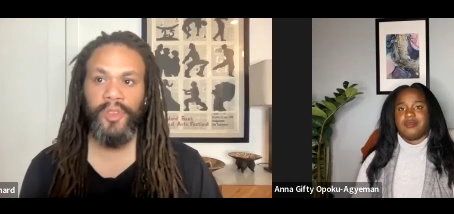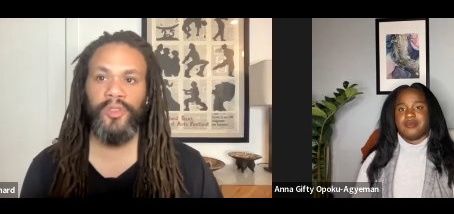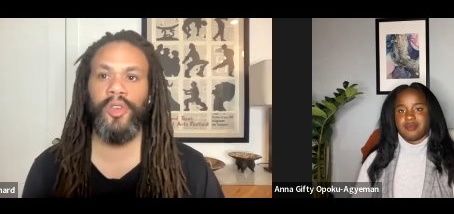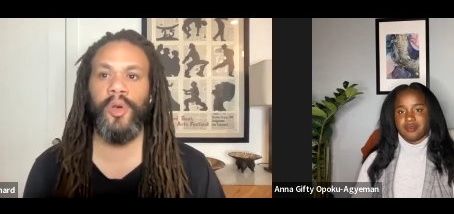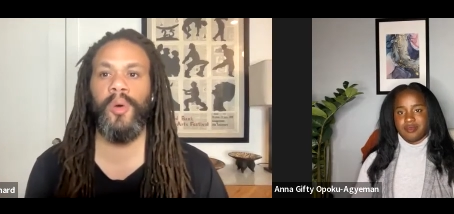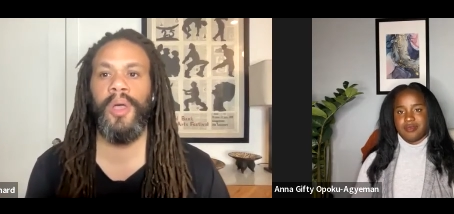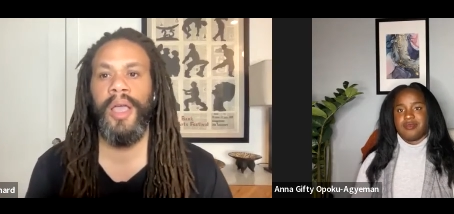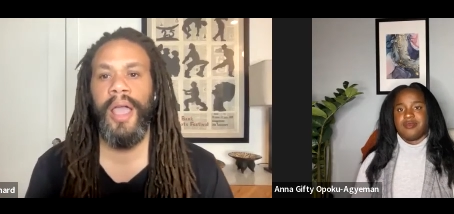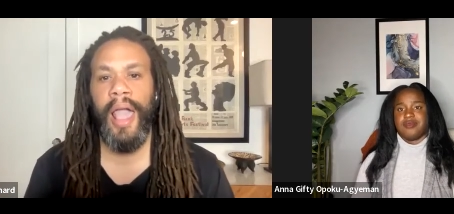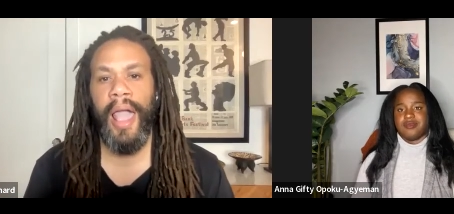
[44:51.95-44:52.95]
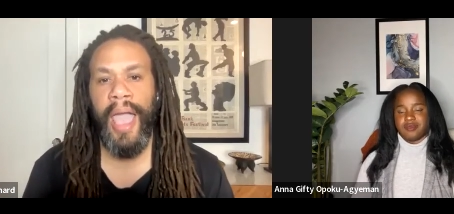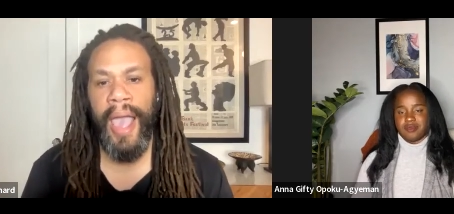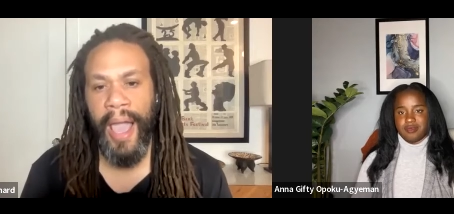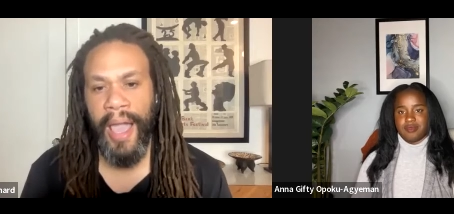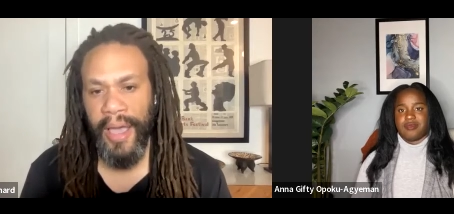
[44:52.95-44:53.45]
Speaker 1: So
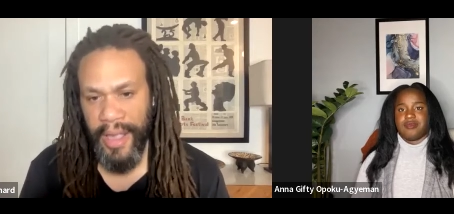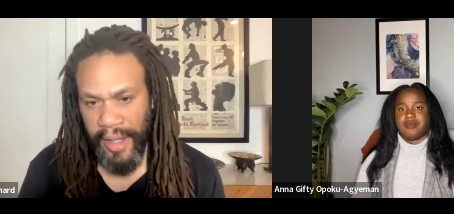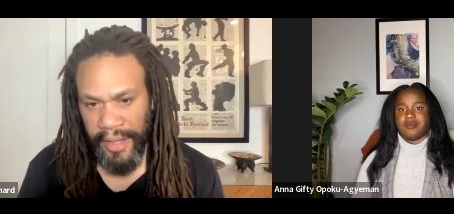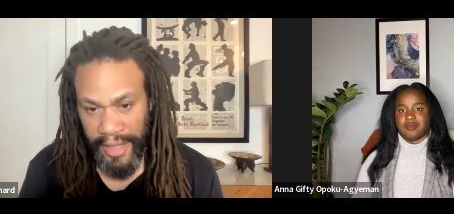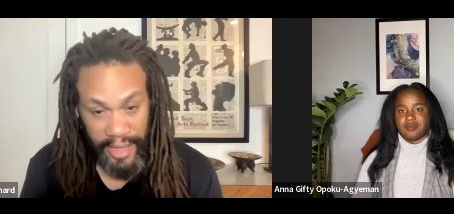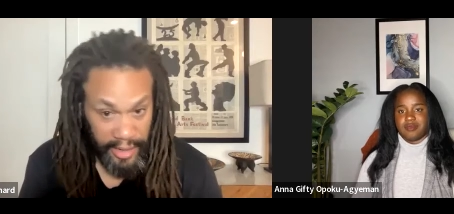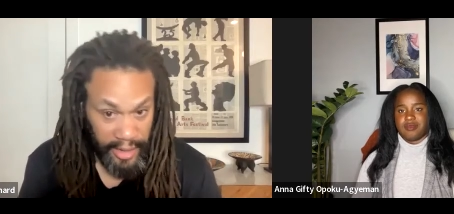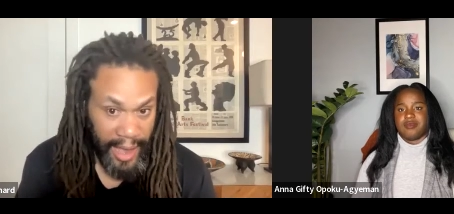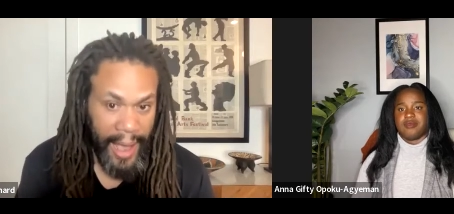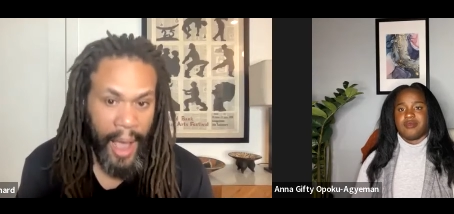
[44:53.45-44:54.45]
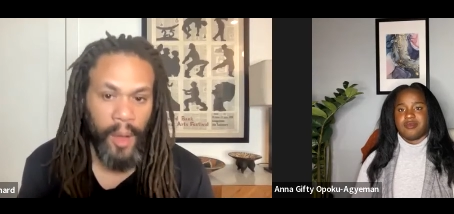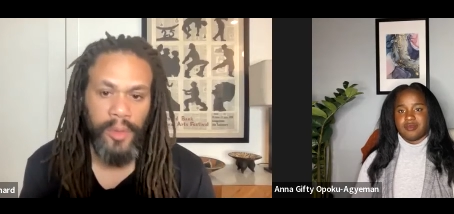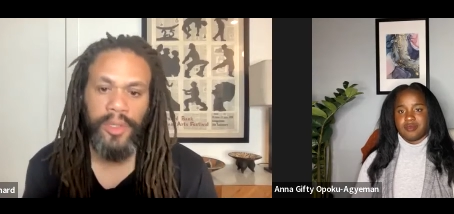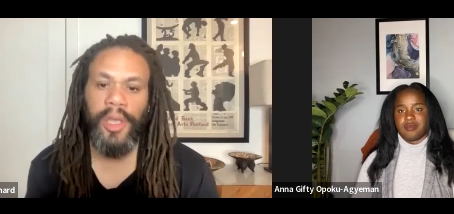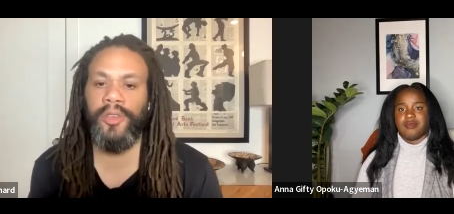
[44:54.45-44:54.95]
again,
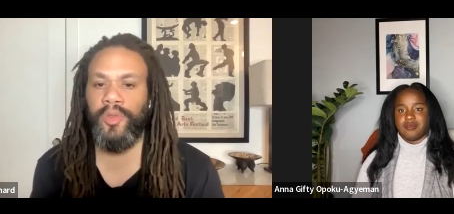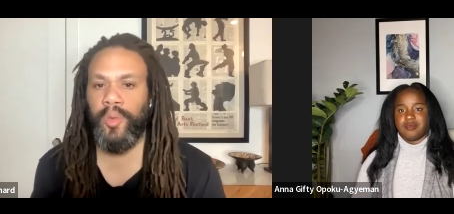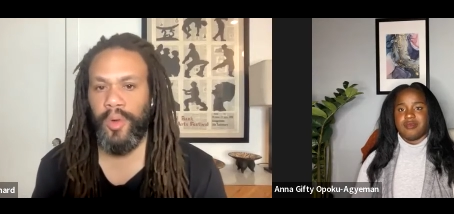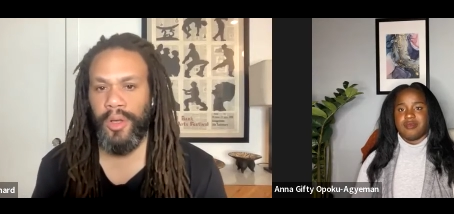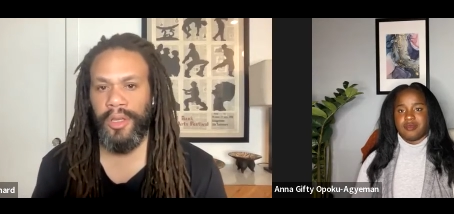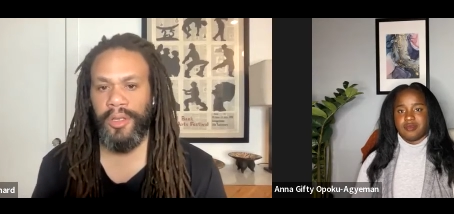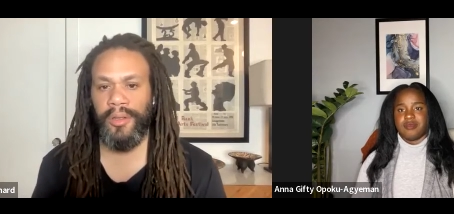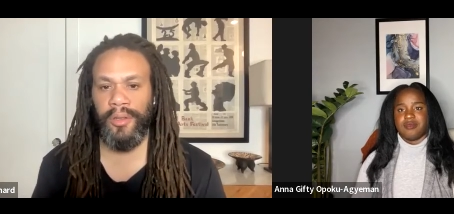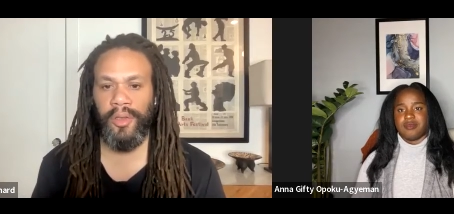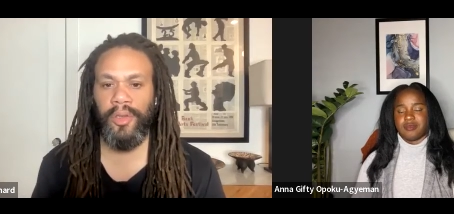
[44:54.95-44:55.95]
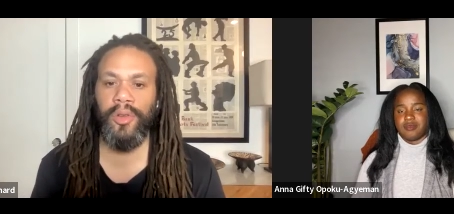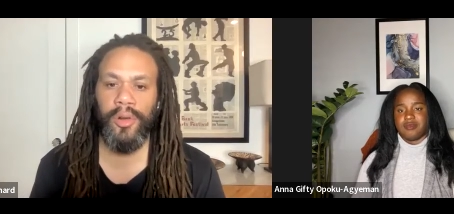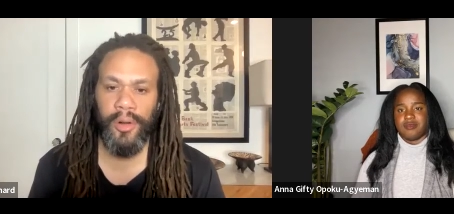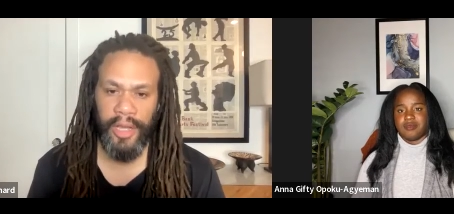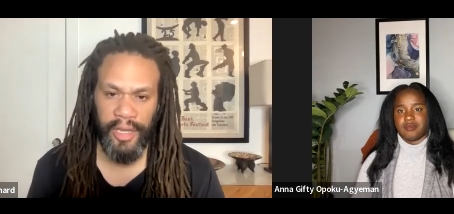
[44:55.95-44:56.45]
how does one
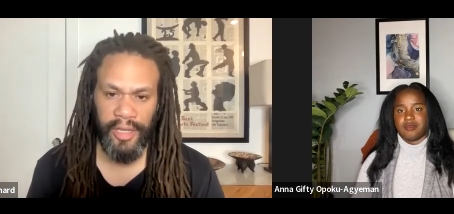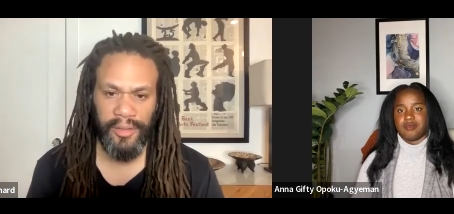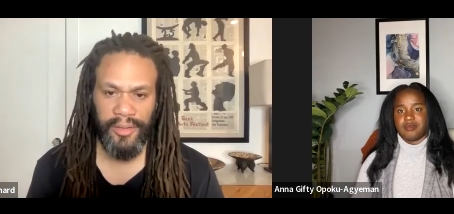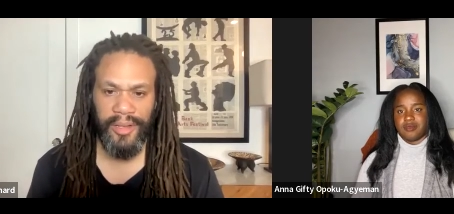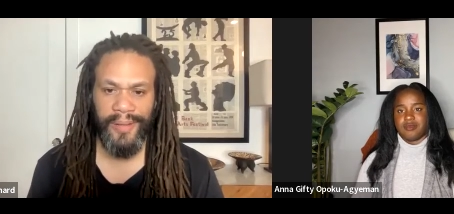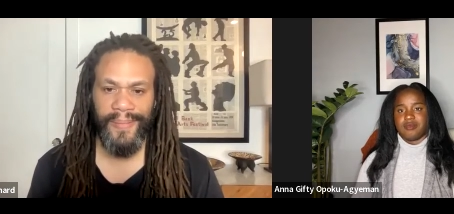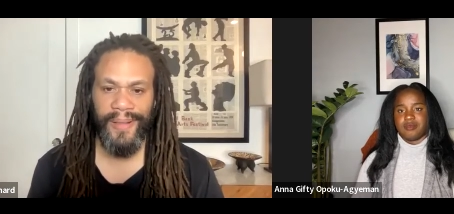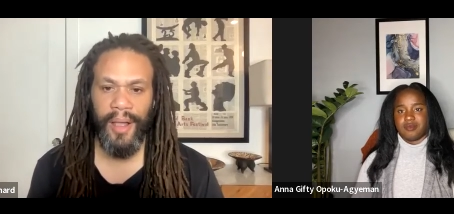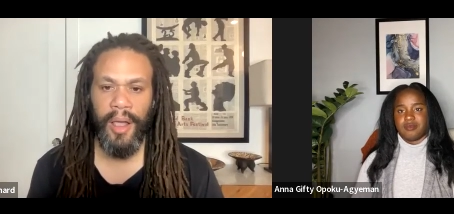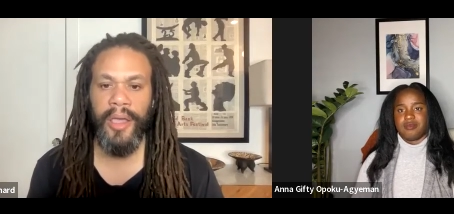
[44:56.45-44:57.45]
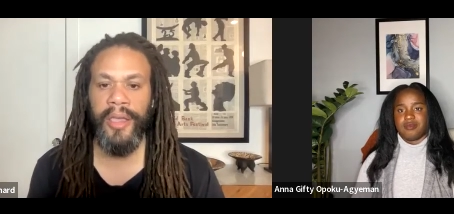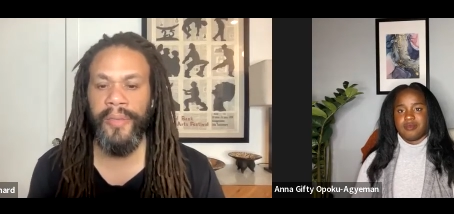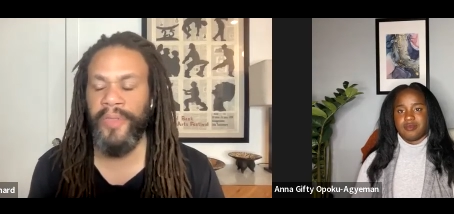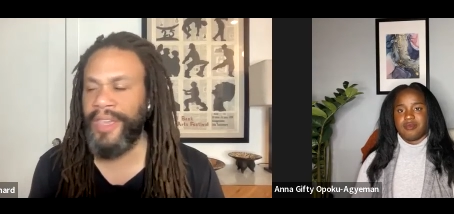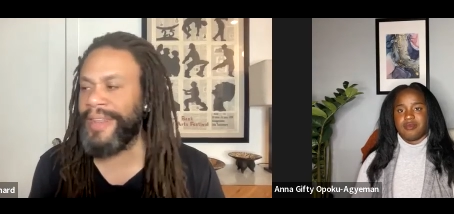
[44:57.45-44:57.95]
curate
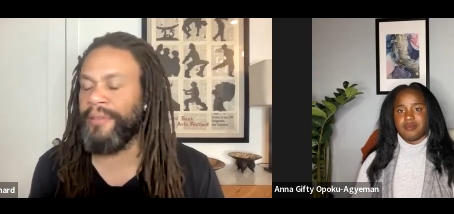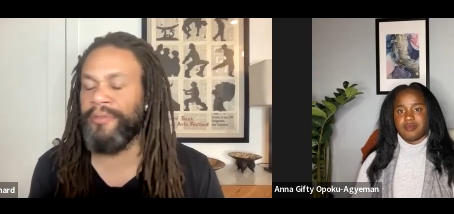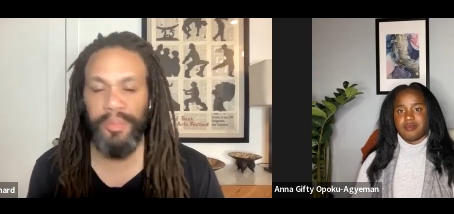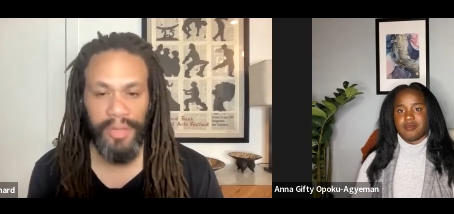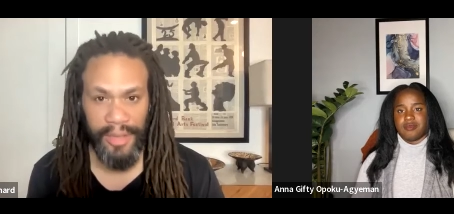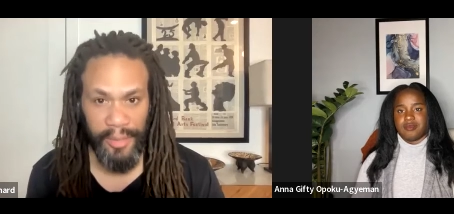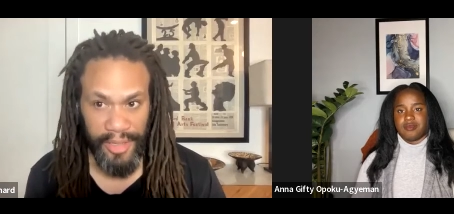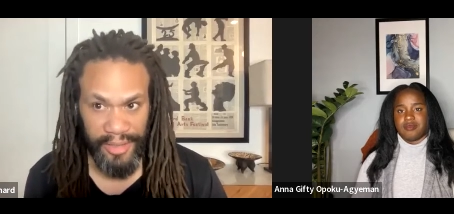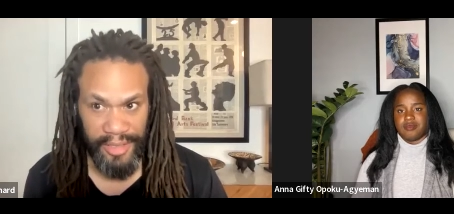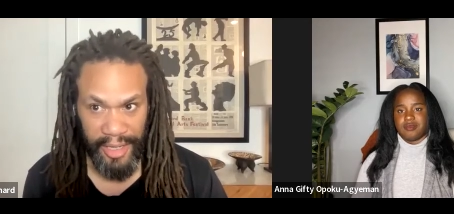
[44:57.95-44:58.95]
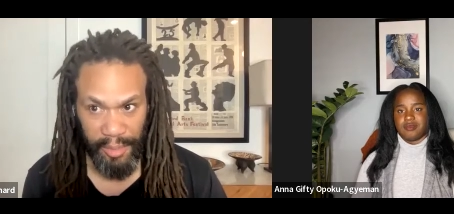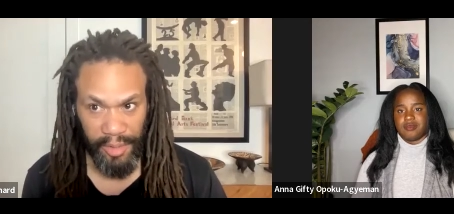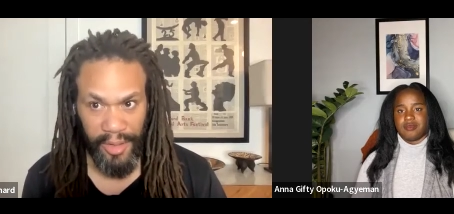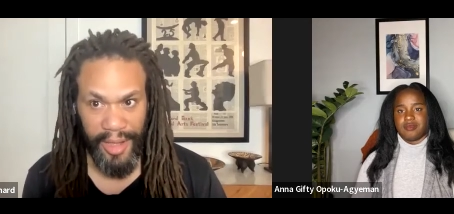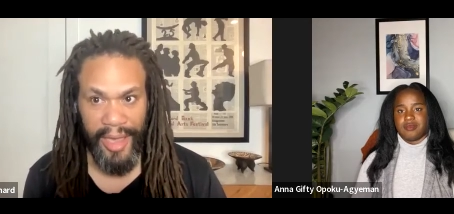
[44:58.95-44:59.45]
the inevitably limited table?